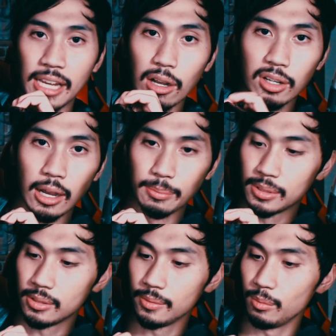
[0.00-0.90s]

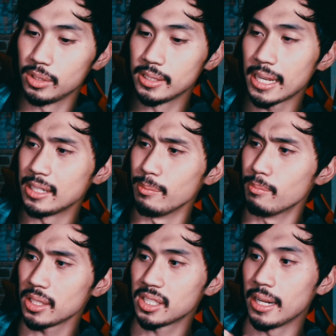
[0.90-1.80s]
cups, which is actually
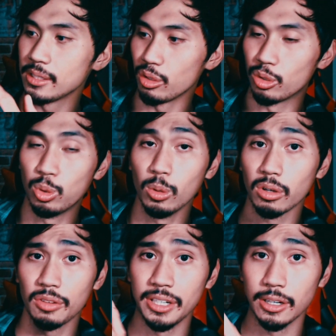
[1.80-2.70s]
much nicer and cooler
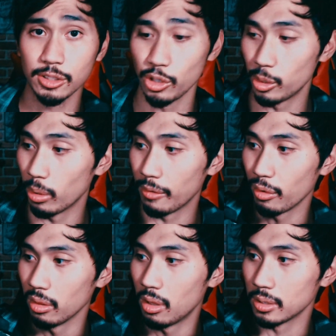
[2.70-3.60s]
on the ear, so you can wear it
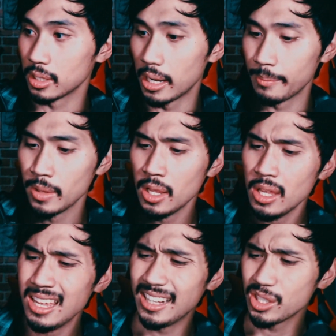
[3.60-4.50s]
for a long time.
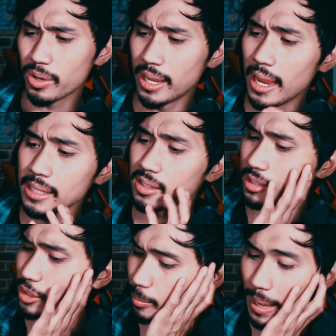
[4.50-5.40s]
It's okay, it's
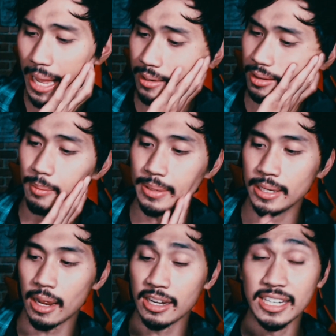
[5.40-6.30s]
not too bad. I
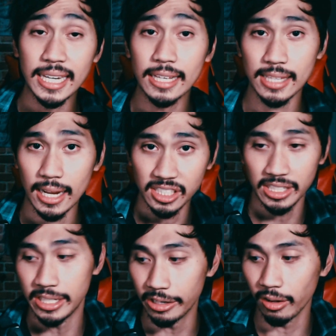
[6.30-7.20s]
mean, I need it to actually
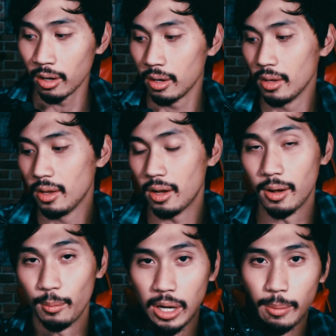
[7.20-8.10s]
hear
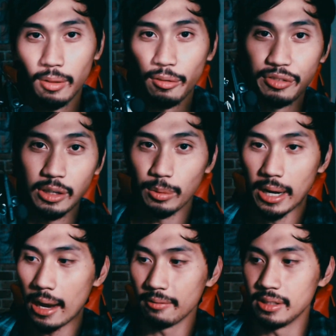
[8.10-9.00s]
when I'm on the field when
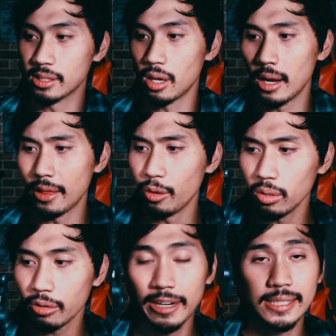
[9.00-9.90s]
I have these on. And the
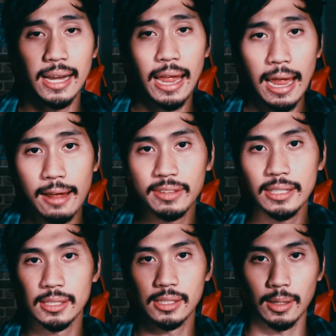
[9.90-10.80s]
only reason I have
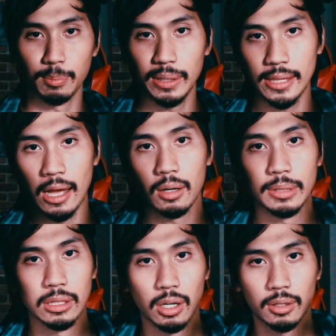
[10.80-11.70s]
these is to complete the
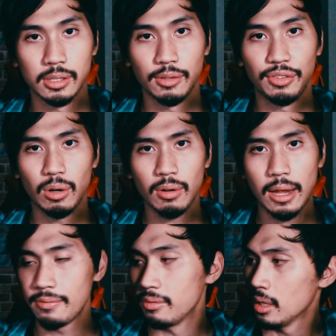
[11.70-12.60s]
helmet look, because if you don't
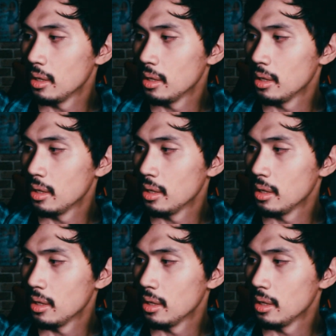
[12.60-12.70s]
have